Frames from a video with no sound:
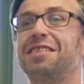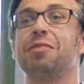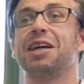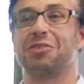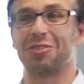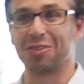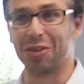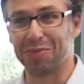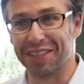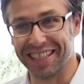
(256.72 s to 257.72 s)
is the
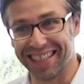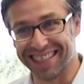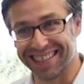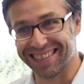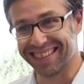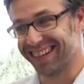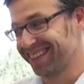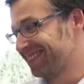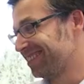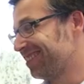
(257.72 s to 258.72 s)
microscope in the end, yeah?
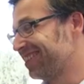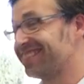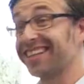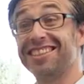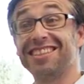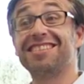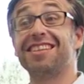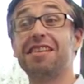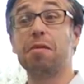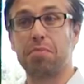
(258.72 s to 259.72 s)
So it's actually just
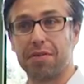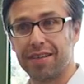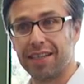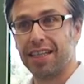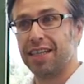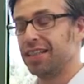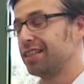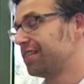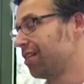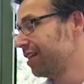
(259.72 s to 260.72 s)
a tip.
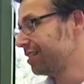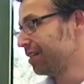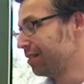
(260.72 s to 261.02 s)
So it's